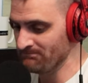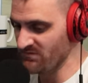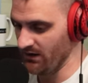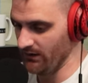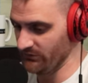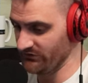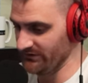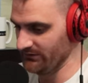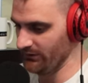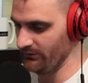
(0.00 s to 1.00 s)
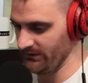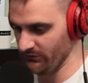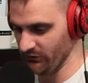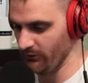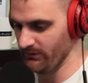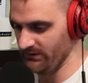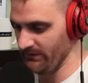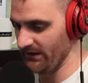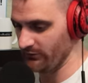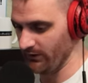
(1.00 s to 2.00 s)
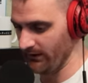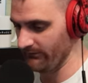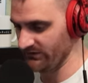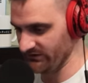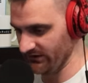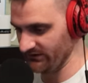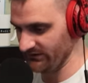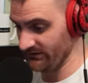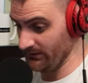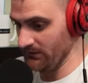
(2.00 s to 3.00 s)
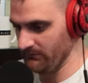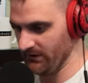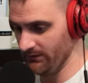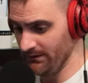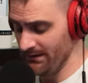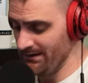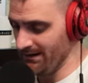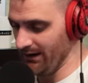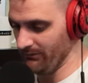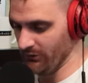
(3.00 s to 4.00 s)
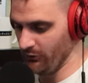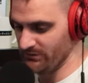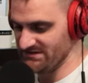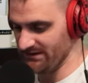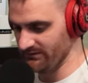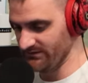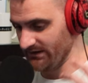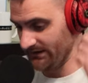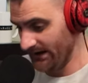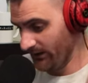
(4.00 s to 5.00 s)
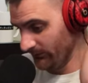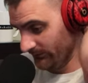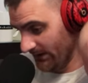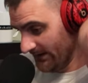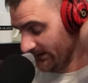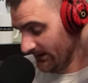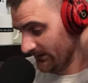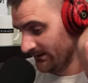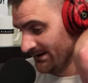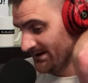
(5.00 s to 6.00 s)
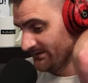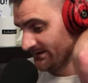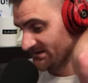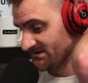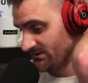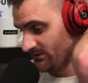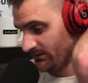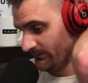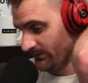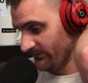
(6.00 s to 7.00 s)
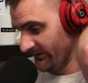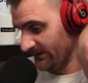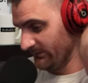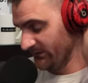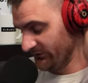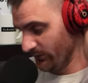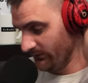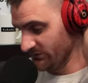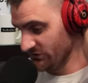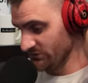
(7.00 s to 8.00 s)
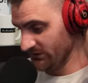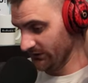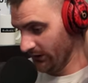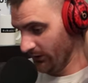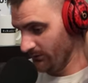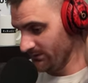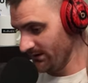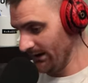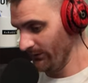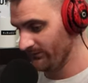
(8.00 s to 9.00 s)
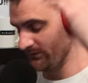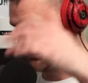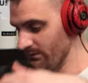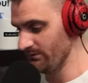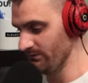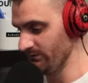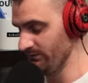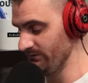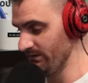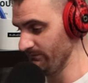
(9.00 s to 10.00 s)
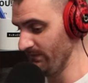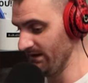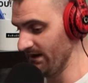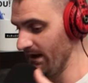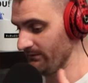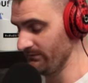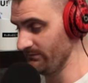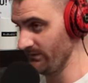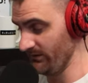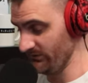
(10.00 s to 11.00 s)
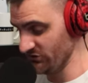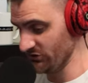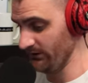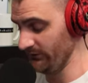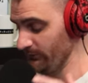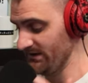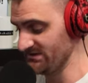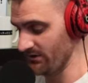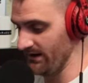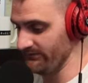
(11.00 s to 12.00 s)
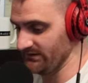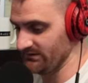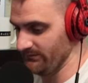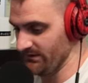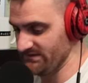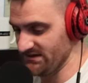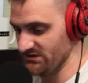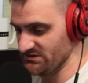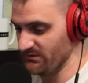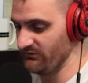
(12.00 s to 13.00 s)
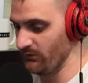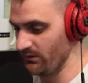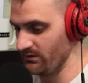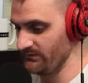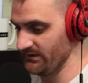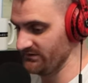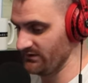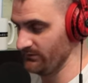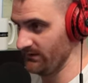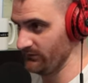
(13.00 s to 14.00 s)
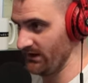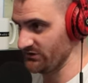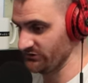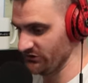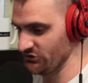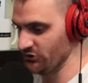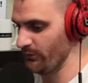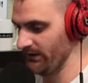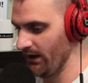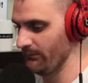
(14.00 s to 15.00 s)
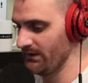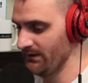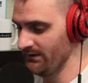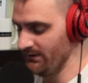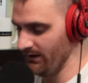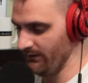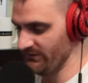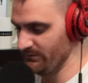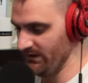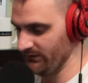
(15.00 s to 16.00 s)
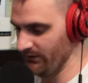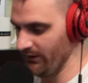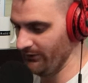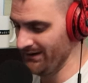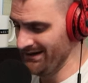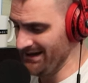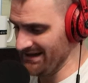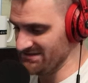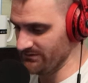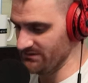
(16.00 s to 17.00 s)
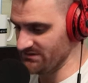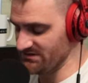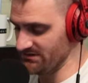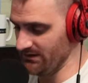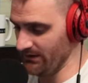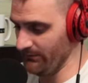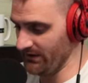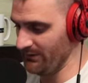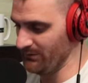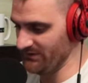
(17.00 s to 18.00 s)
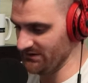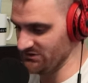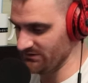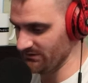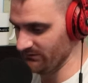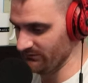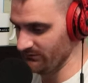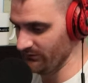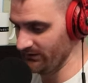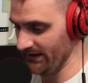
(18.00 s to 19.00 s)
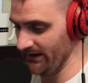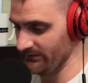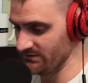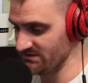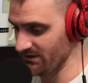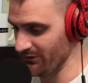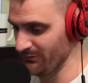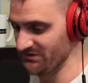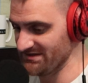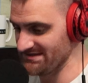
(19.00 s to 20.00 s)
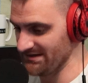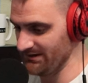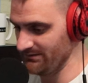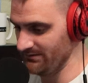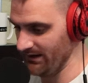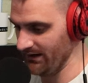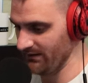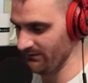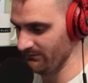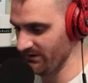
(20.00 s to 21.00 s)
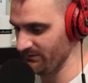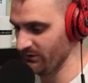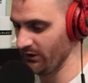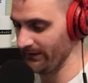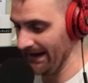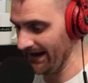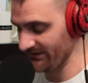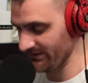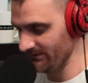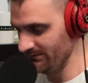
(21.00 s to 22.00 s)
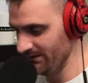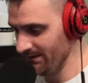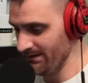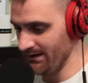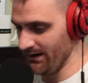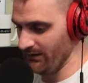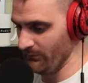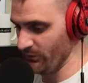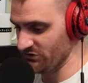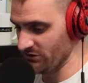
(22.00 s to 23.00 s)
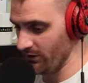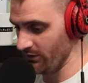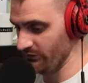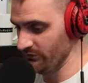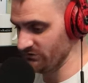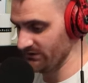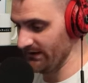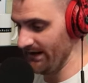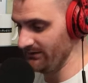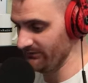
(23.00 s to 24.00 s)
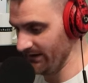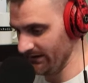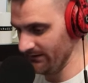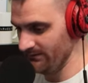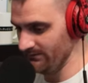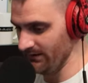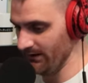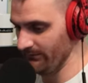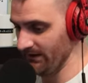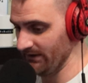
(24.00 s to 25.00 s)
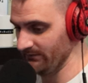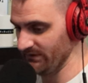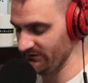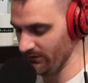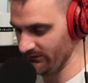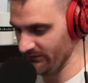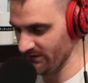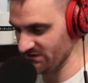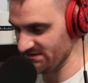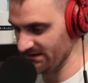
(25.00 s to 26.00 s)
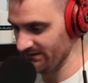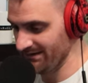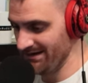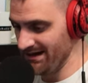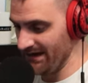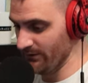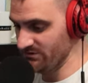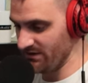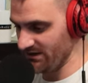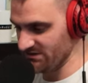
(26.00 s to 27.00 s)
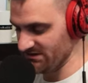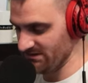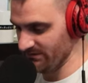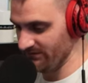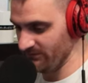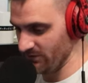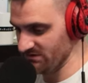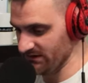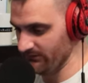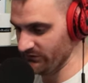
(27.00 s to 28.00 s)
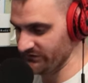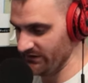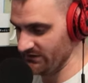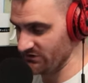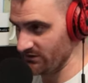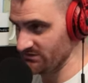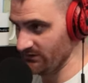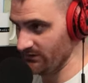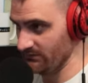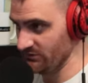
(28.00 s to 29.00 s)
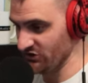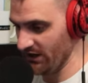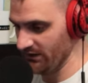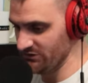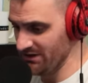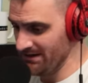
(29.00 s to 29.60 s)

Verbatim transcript: Um, you'll see low hemoglobin, hematocrit, obviously, because it's anemia, um, low reticulocyte count, and then the serum vitamin B12 is usually low. However, it may not show, you may start having some manifestations before the serum level actually is showing up um, as being low. And so there's um, a couple things you can look at. There's homocysteine and methylmalonic acid, um, which are usually elevated um, in B12 deficiency. And those are actually some of the first levels that start to change.